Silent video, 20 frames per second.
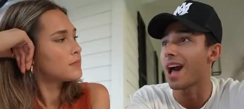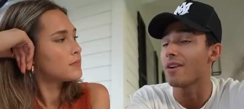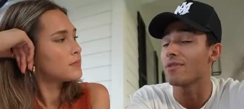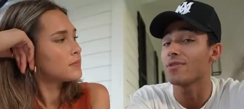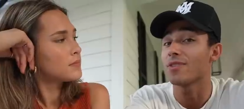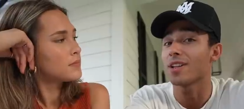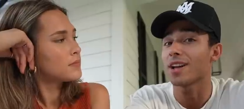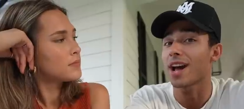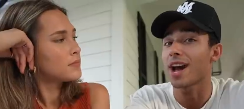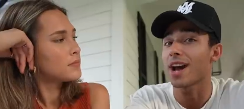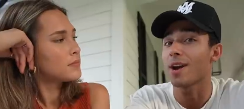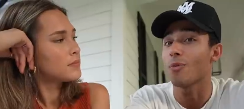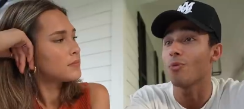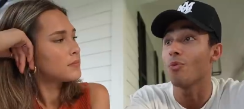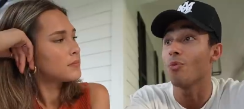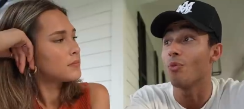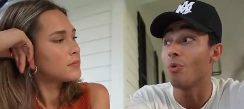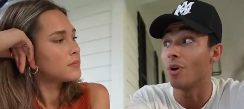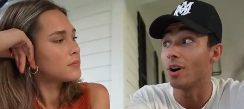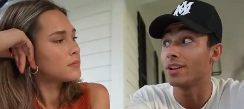Speaker 1: I feel like I
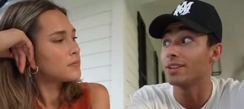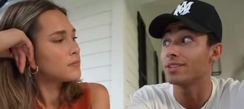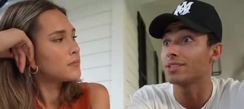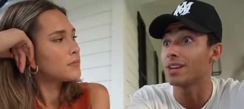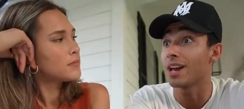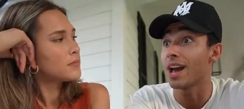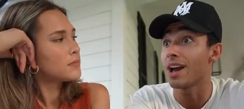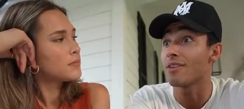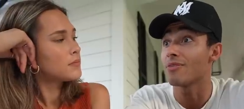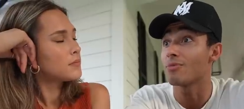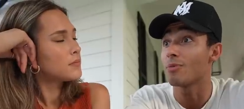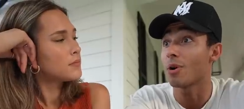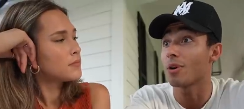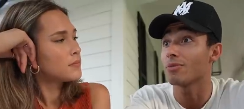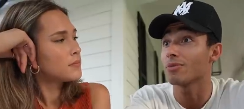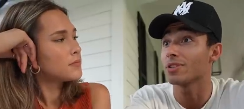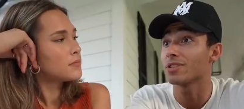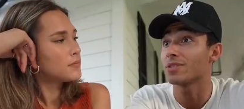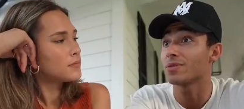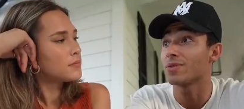want to have
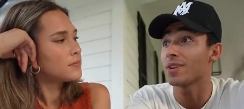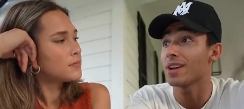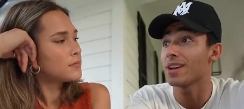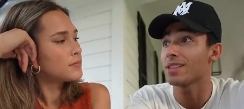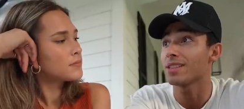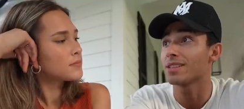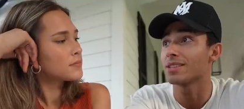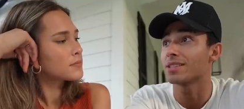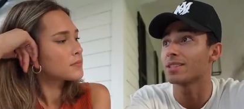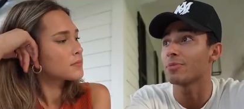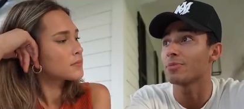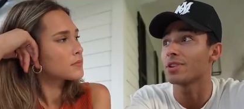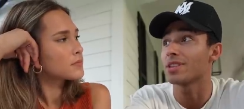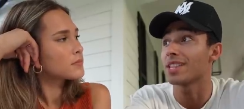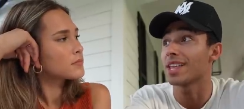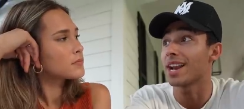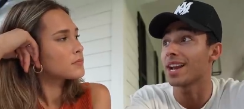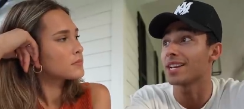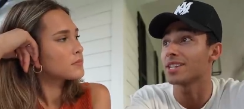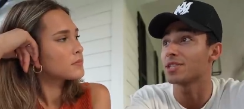marvelous faith. It's something
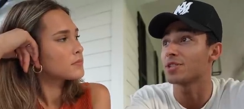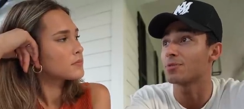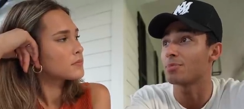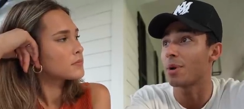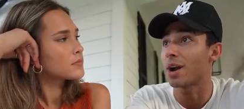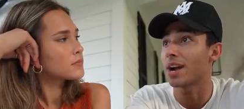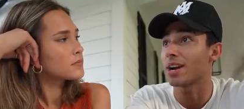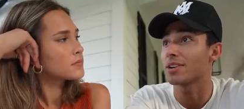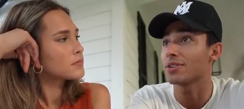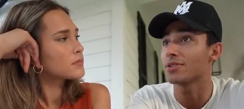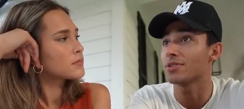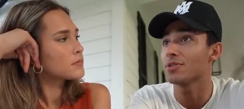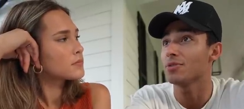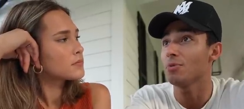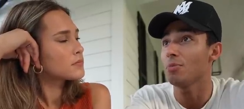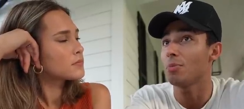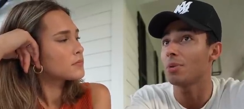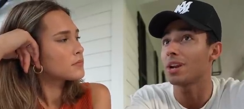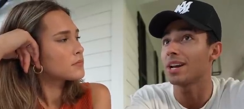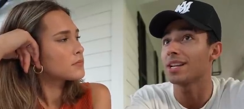that I aspire
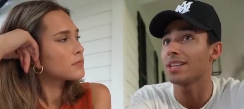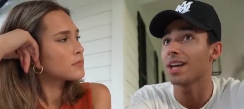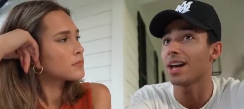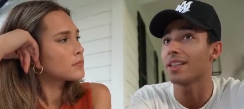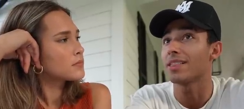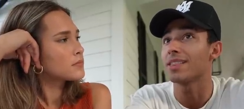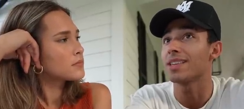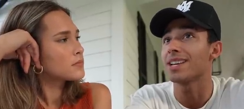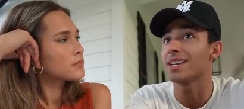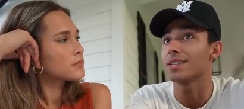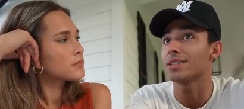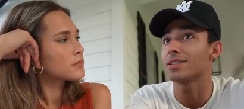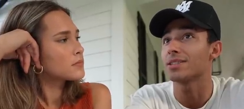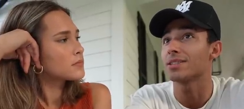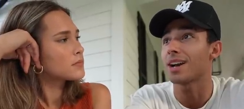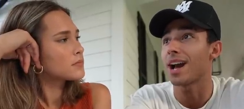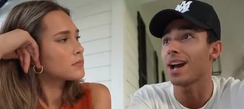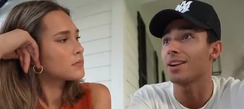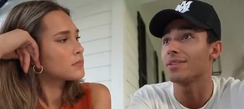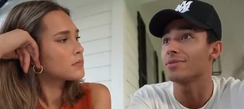to, but I, I think
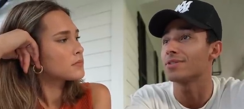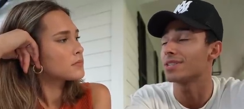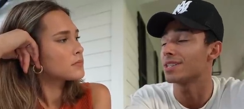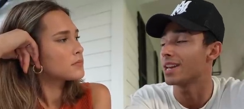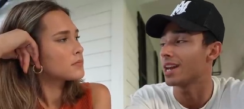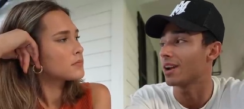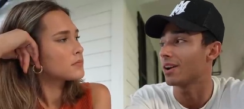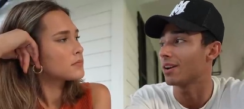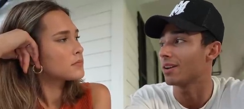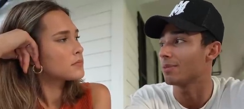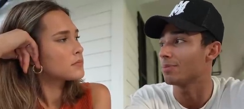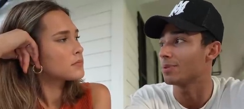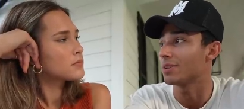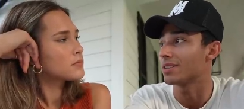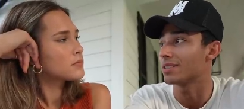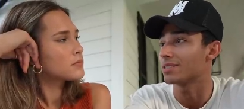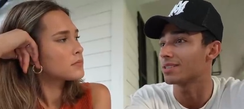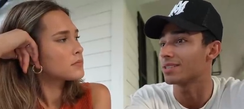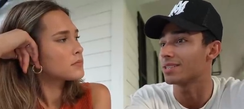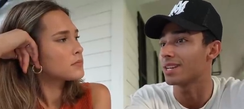it's kind of scary
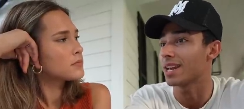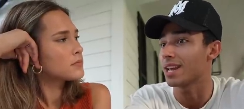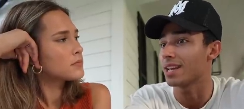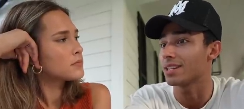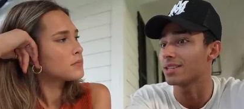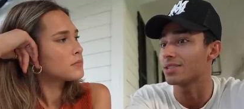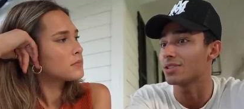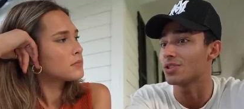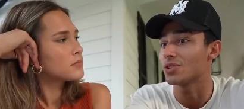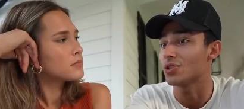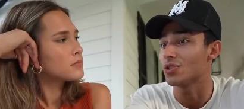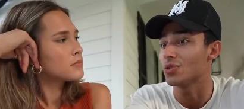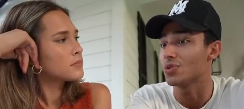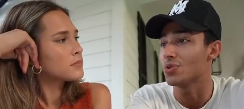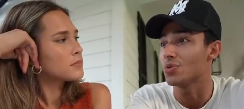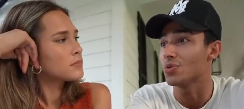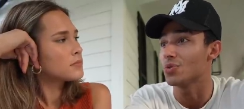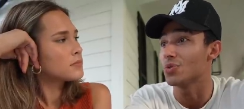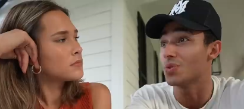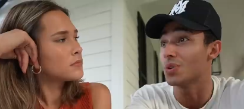because it takes
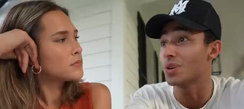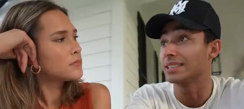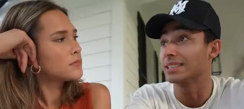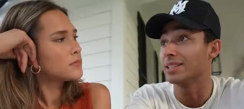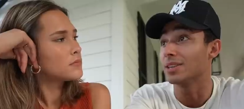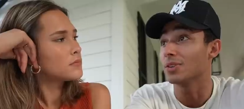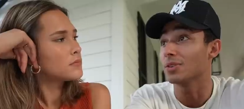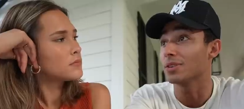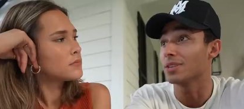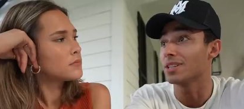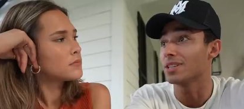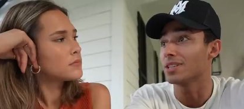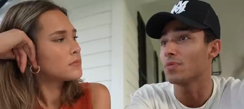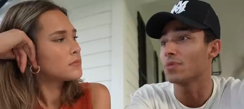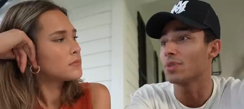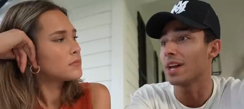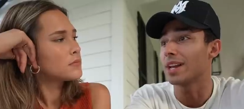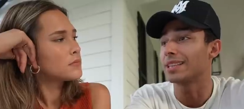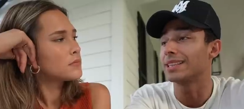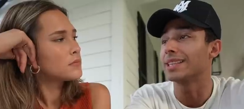you literally
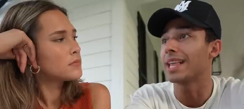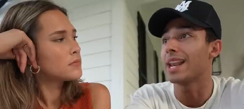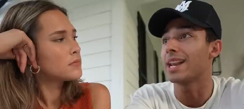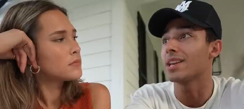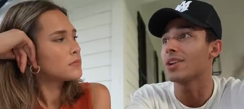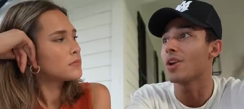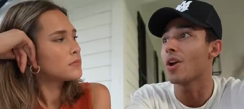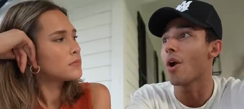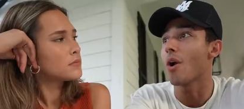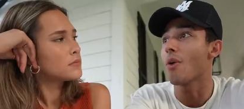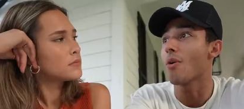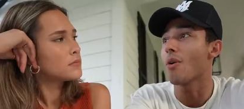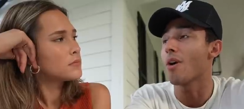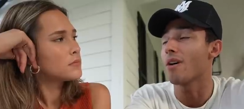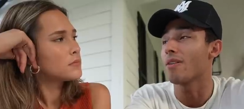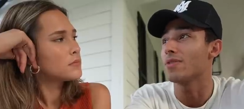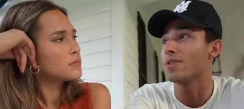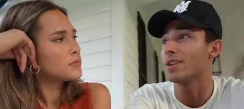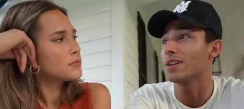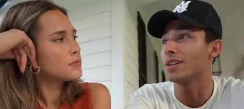like letting go
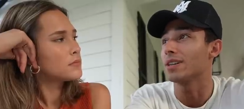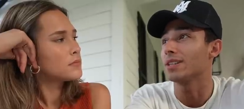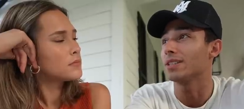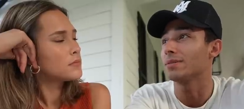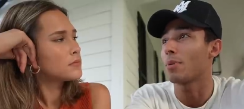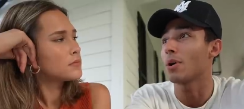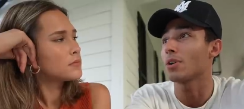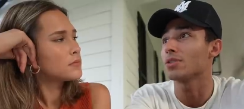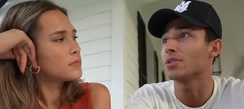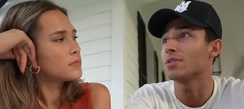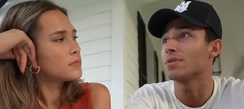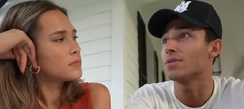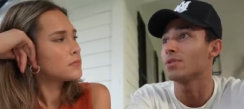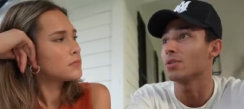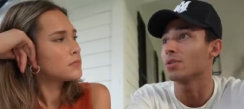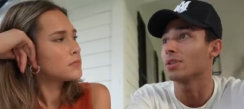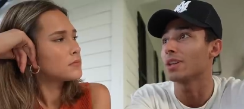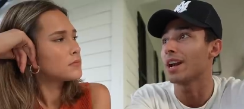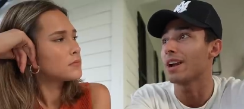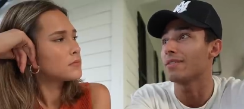of the parts of
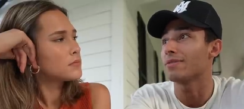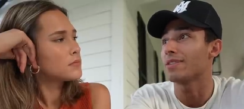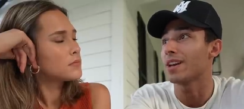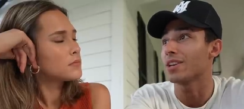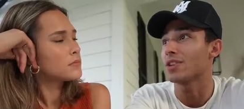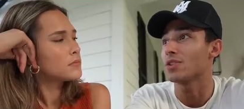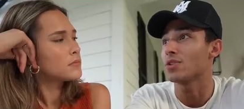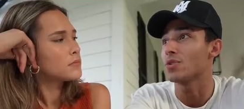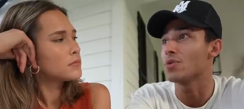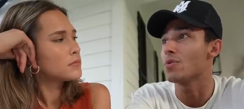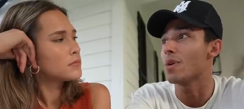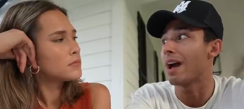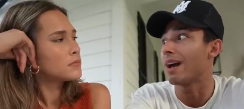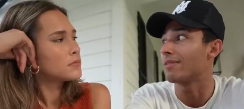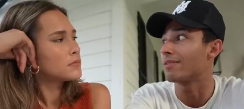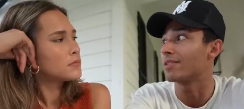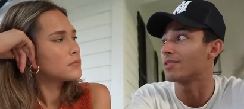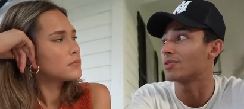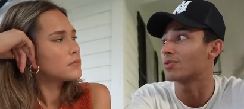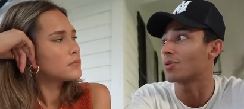your life that you
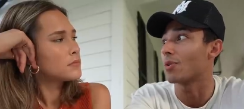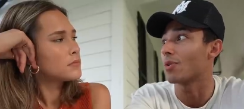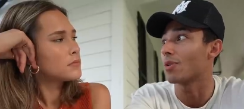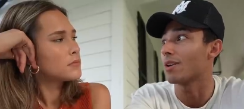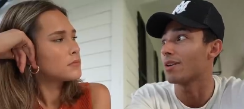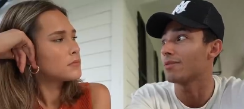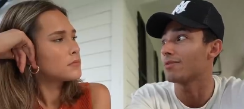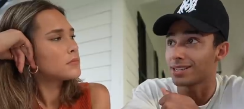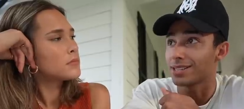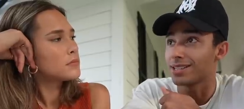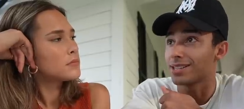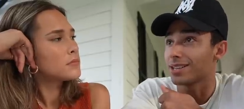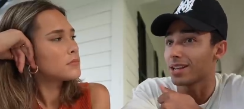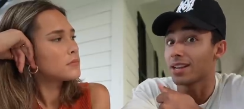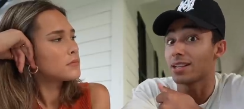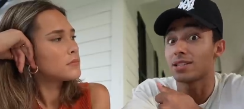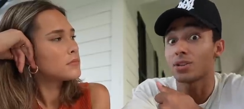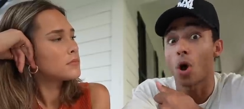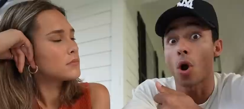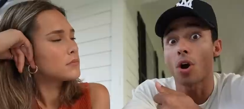have control of. Because it,
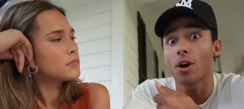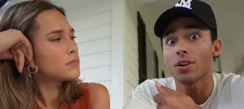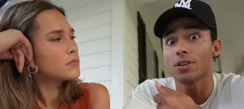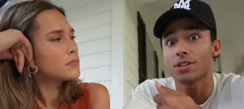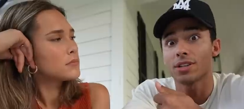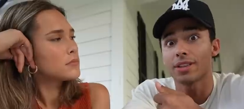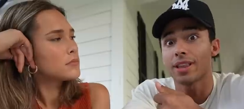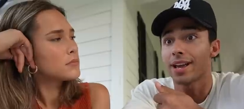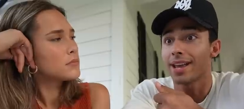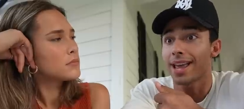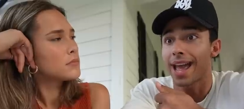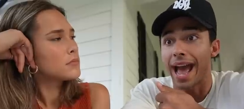it's hard to like